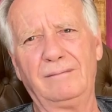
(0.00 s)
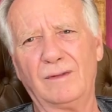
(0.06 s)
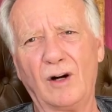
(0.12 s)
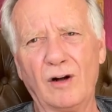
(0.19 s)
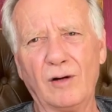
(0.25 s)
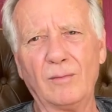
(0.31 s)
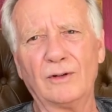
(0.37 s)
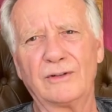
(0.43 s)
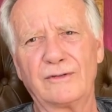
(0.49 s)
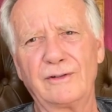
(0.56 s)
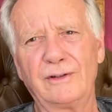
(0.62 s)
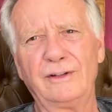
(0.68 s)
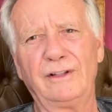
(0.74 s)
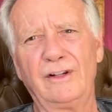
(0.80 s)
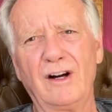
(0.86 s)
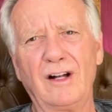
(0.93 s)
almost
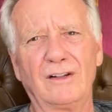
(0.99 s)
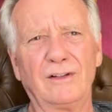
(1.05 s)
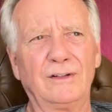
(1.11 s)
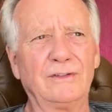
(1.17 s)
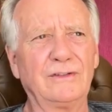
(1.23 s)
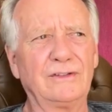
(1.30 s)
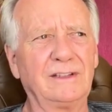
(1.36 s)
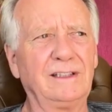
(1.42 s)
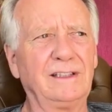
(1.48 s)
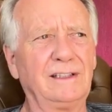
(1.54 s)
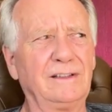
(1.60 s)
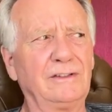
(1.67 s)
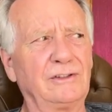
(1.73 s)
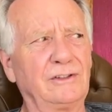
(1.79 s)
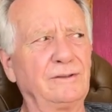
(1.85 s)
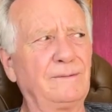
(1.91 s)
$30
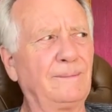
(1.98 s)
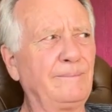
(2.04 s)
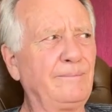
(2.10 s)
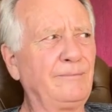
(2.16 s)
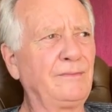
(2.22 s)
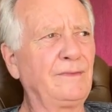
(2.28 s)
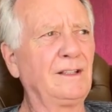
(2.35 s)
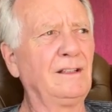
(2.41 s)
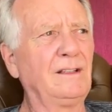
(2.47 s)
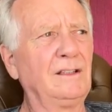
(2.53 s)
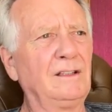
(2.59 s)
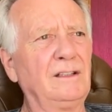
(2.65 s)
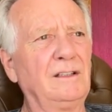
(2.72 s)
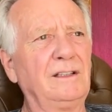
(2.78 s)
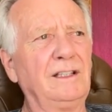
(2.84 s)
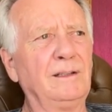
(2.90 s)
is
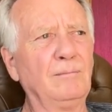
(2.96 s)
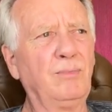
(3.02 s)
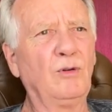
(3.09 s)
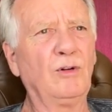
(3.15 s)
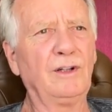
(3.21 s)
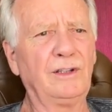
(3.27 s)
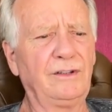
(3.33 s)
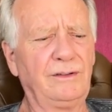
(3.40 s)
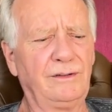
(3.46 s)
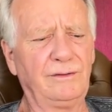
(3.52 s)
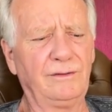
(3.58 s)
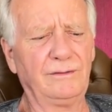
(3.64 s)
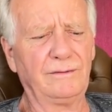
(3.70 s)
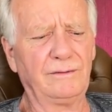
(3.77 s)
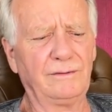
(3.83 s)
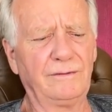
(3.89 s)
import
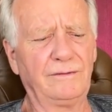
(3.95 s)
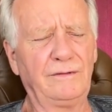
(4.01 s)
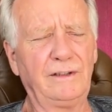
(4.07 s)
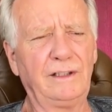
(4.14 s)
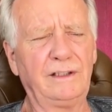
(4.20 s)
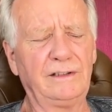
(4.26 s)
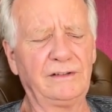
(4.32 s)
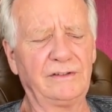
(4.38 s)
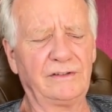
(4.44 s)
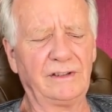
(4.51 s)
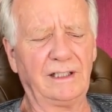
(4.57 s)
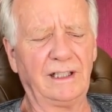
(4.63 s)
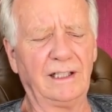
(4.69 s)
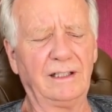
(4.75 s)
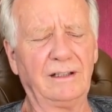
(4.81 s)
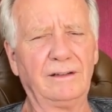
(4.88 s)
fees
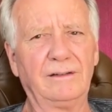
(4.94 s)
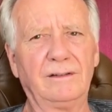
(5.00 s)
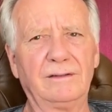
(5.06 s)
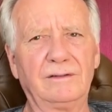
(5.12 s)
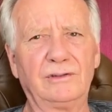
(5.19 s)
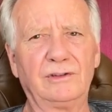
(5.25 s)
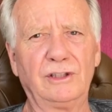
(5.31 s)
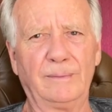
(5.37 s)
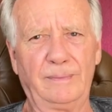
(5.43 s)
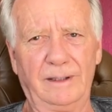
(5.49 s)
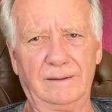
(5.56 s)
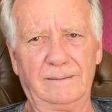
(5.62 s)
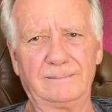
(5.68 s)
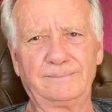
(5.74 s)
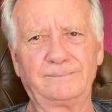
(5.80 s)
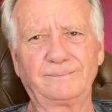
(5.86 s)
and
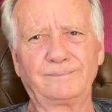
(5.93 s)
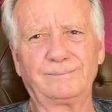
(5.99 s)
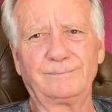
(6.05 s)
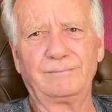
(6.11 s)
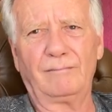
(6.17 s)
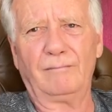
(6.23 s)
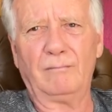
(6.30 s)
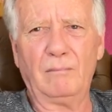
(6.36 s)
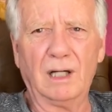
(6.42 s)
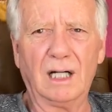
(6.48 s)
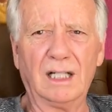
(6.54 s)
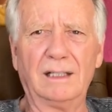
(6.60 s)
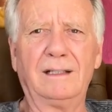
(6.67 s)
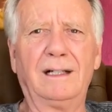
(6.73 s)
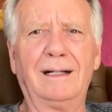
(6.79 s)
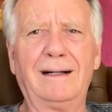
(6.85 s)
shipping.
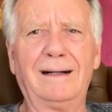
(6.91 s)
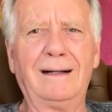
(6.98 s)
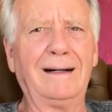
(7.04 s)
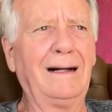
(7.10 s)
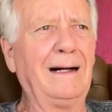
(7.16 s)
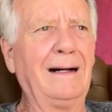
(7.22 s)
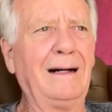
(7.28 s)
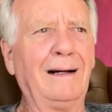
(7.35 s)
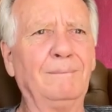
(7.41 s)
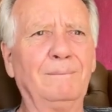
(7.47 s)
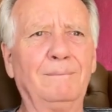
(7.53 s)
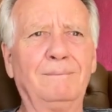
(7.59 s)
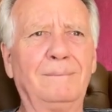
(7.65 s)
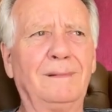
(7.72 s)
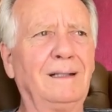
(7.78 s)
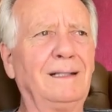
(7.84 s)
But
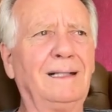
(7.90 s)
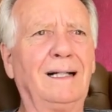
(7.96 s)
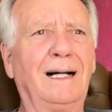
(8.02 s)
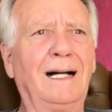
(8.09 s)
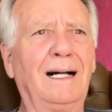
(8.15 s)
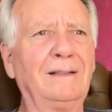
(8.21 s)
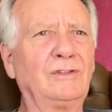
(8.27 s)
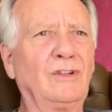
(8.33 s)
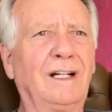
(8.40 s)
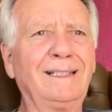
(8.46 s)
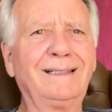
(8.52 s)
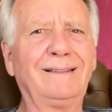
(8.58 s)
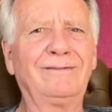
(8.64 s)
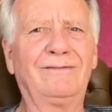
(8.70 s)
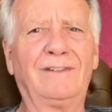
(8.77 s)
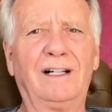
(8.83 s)
I
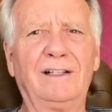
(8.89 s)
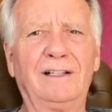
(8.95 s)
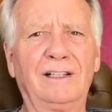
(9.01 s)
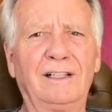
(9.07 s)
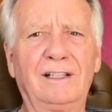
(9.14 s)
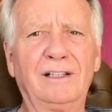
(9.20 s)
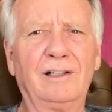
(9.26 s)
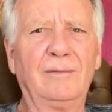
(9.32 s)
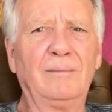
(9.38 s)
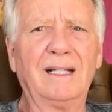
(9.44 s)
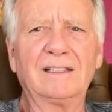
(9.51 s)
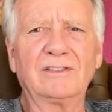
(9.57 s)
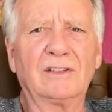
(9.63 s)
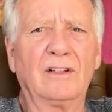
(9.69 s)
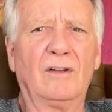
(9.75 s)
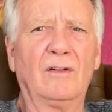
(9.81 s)
tried finding it here in
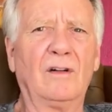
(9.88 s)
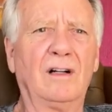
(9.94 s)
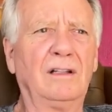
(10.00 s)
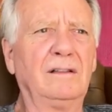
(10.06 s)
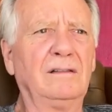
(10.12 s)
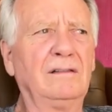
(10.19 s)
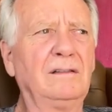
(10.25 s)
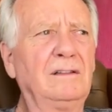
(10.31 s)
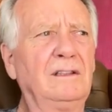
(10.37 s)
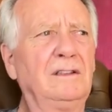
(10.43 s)
Mexico on